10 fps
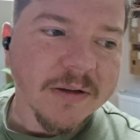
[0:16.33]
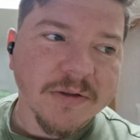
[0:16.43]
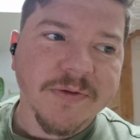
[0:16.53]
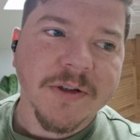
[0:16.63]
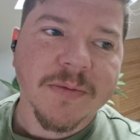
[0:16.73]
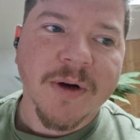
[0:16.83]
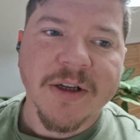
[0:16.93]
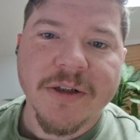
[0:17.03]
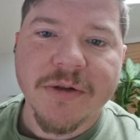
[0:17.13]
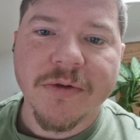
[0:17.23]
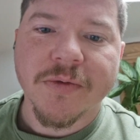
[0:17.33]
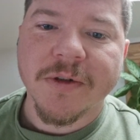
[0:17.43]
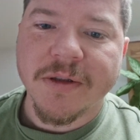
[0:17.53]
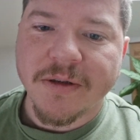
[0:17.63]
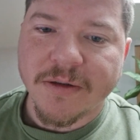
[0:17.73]
to fix my issues
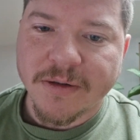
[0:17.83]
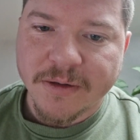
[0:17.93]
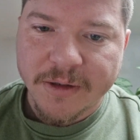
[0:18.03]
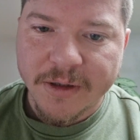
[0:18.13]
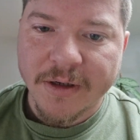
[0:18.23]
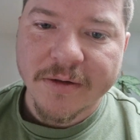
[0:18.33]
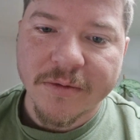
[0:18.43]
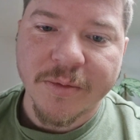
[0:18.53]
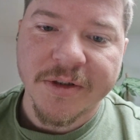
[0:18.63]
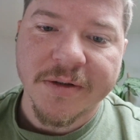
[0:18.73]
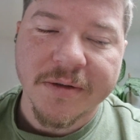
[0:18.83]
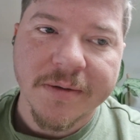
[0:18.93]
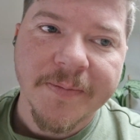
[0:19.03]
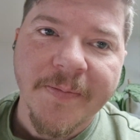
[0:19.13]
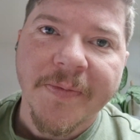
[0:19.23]
with the Elegoo printer.